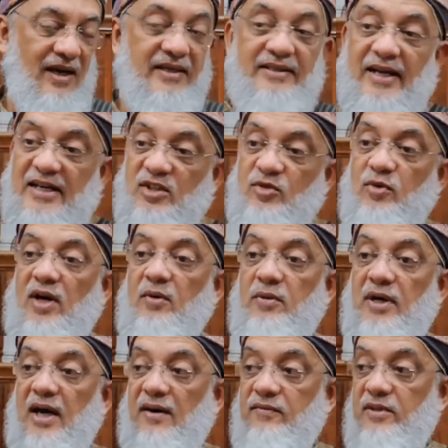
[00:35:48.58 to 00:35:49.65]
And that is why
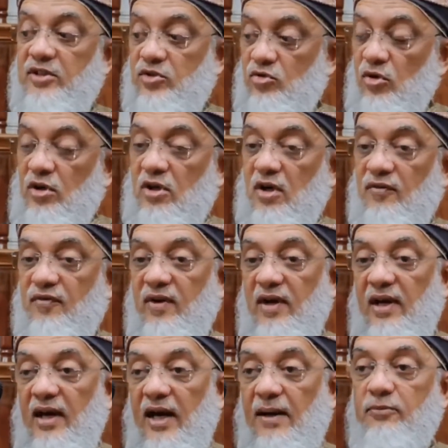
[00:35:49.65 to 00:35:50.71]
we have the story of
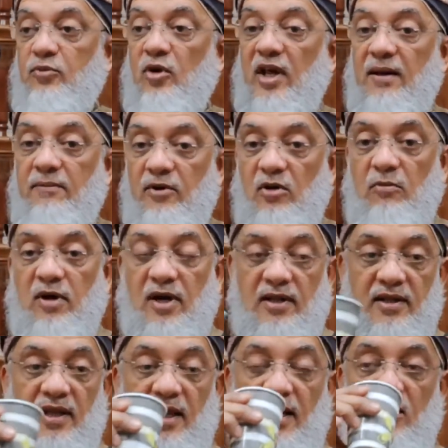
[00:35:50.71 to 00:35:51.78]
Abdullah ibn Umar
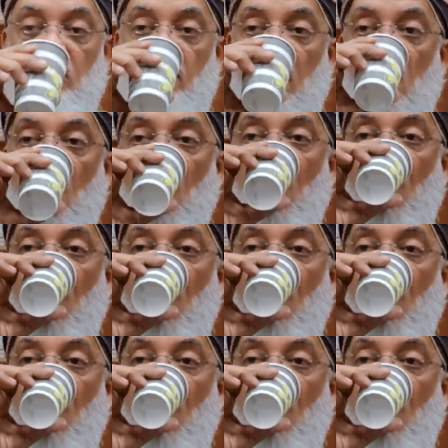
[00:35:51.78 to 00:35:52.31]
radiallahu anhu,